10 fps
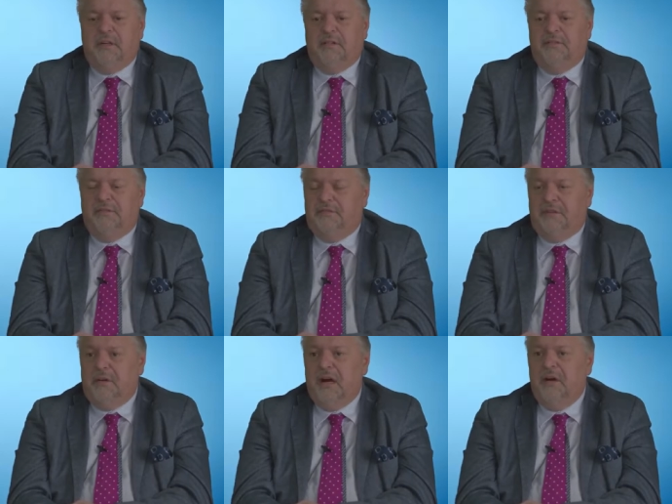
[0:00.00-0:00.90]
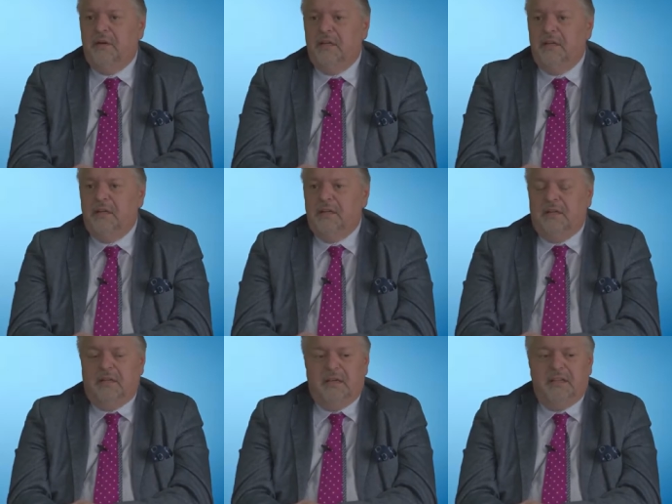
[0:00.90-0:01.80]
of Ferrari
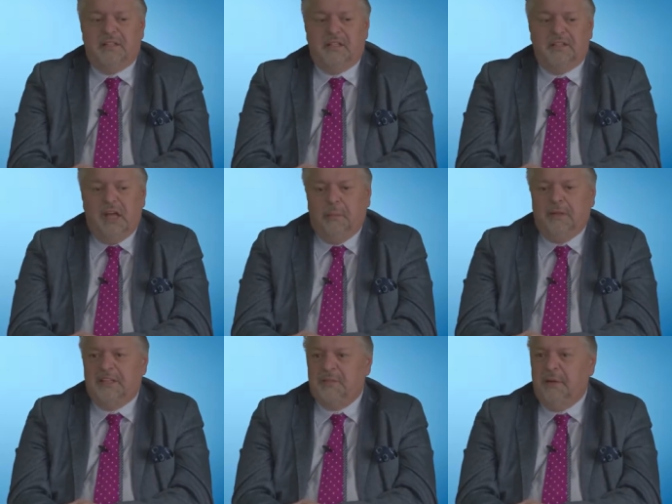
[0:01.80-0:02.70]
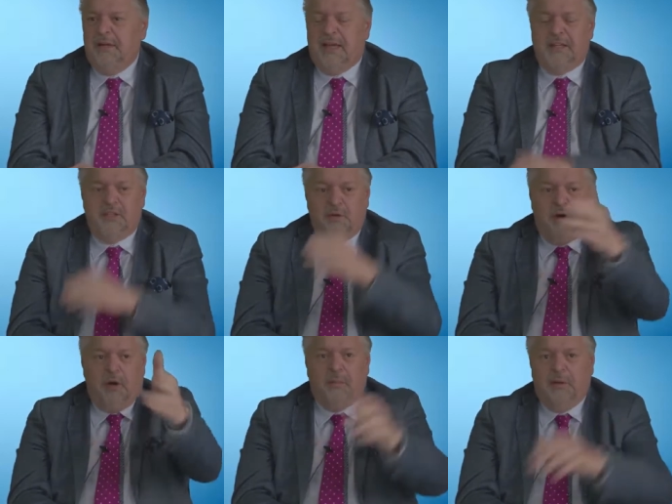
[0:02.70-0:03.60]
is double as big as
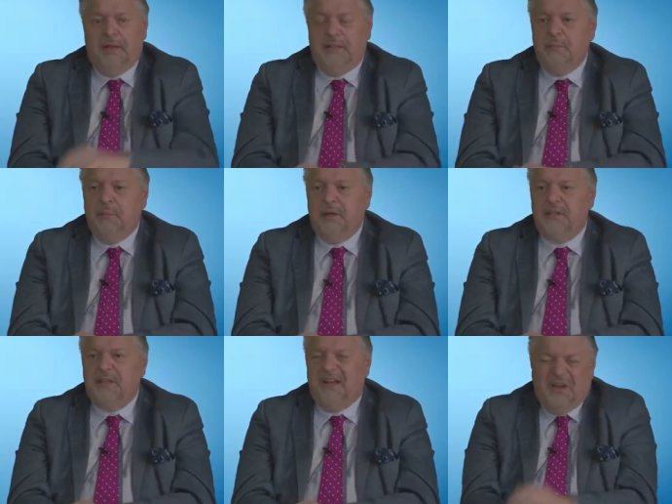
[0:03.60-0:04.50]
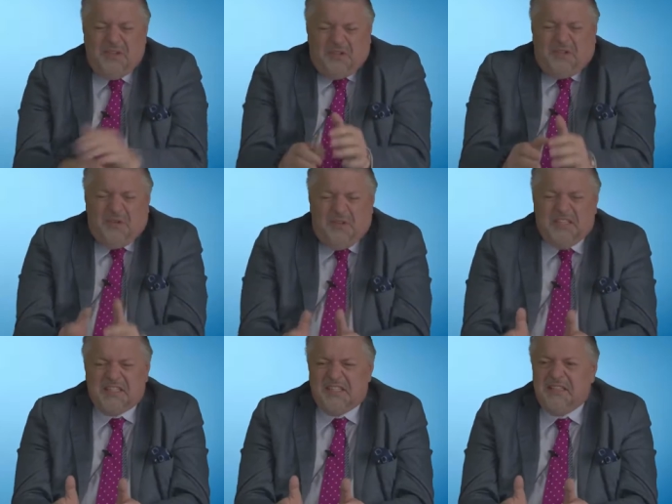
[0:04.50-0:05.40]
your operating budget. How do you do
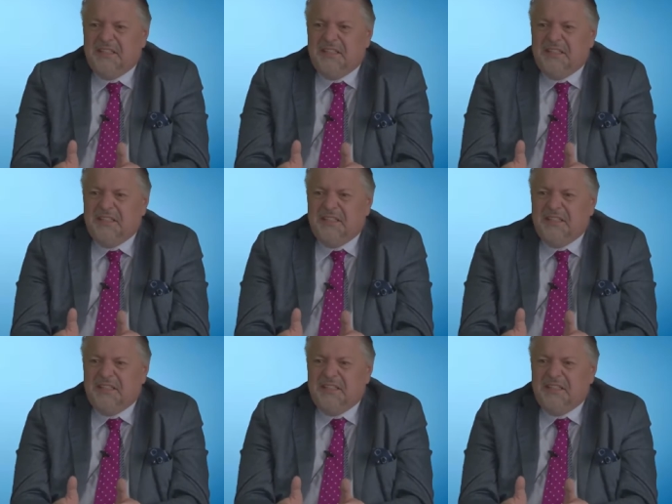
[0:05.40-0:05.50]
this?